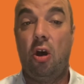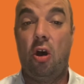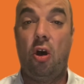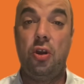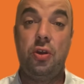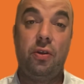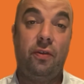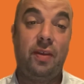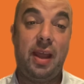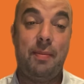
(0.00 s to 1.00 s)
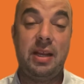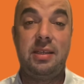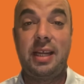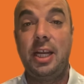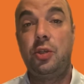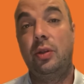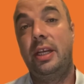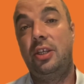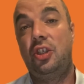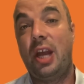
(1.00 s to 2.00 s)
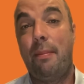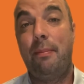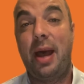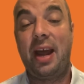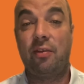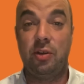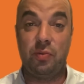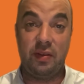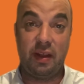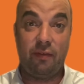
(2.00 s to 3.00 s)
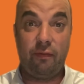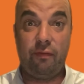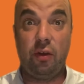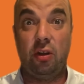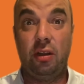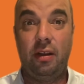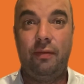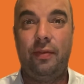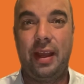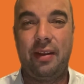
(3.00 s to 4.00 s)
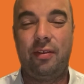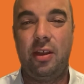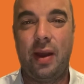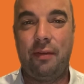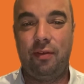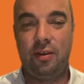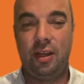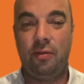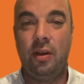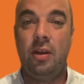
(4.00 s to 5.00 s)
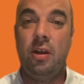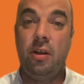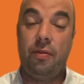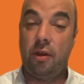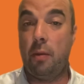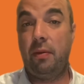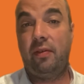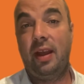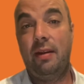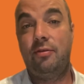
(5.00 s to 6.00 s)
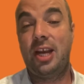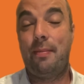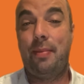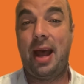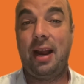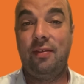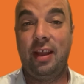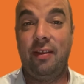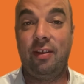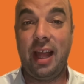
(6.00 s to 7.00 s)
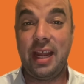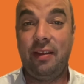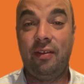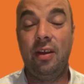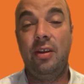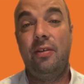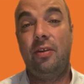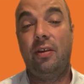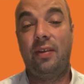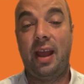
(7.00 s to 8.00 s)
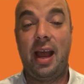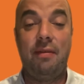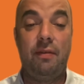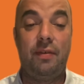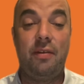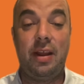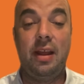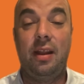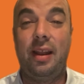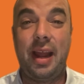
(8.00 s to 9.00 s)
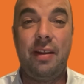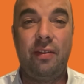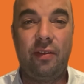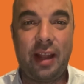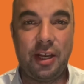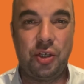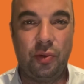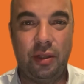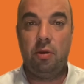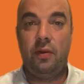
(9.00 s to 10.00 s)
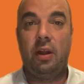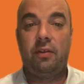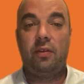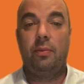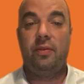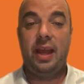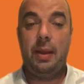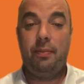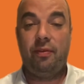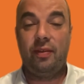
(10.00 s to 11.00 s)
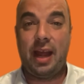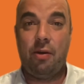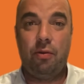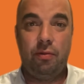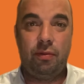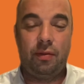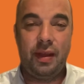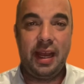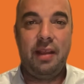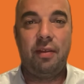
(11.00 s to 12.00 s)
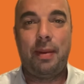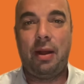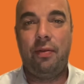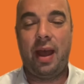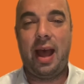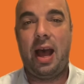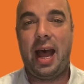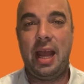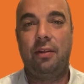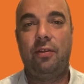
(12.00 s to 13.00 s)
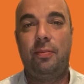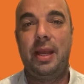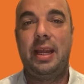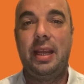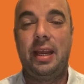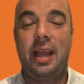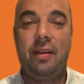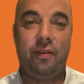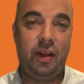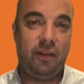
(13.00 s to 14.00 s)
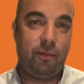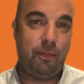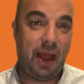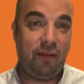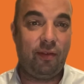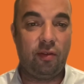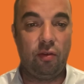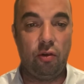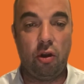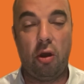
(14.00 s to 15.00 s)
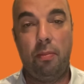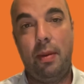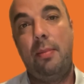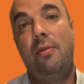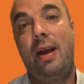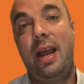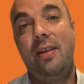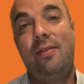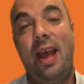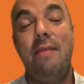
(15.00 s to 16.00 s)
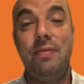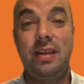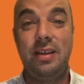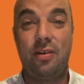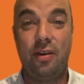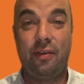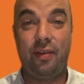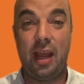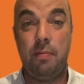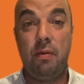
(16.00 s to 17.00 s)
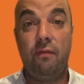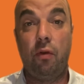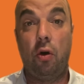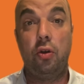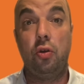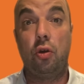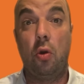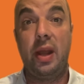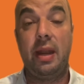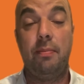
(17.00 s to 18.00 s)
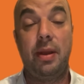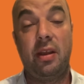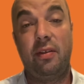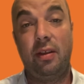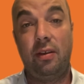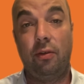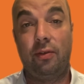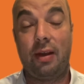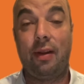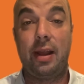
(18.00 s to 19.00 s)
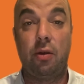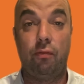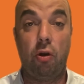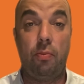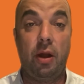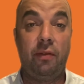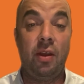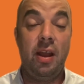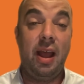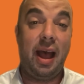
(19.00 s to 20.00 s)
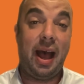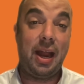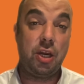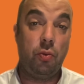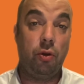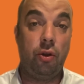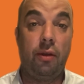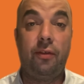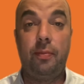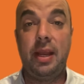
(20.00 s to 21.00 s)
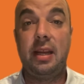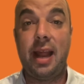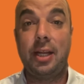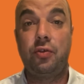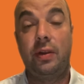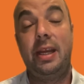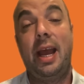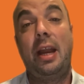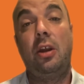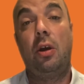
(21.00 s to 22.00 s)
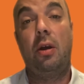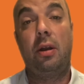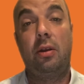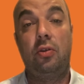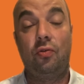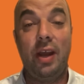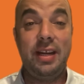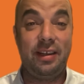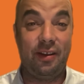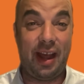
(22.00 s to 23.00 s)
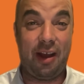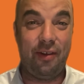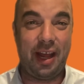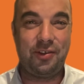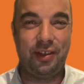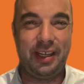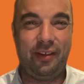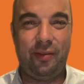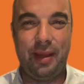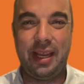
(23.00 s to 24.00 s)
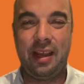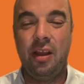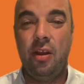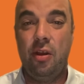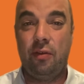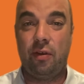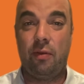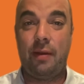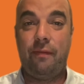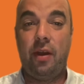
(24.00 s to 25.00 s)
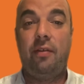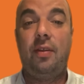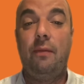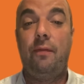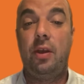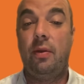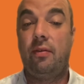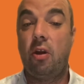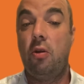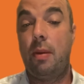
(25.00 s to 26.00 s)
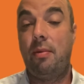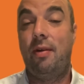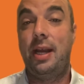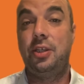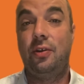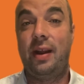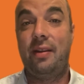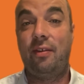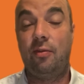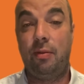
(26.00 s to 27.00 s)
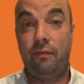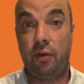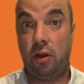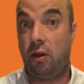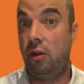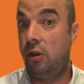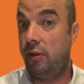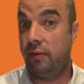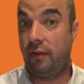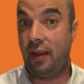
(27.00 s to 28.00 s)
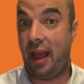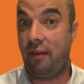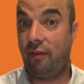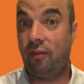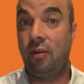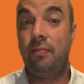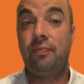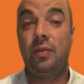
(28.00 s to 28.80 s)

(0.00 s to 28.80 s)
Or you can say my schedule is jam-packed, which means it's full of things that you have to do. The opposite of jam-packed is light. So you can say I have a very light schedule. Moving on to some tips. Now, the thing is about the IELTS speaking is it's best to not memorize everything you're going to say before you go in, because you'll sound like a robot and you will not speak naturally, and you're graded on how naturally you speak. So my first tip for you is don't memorize your answers before the test.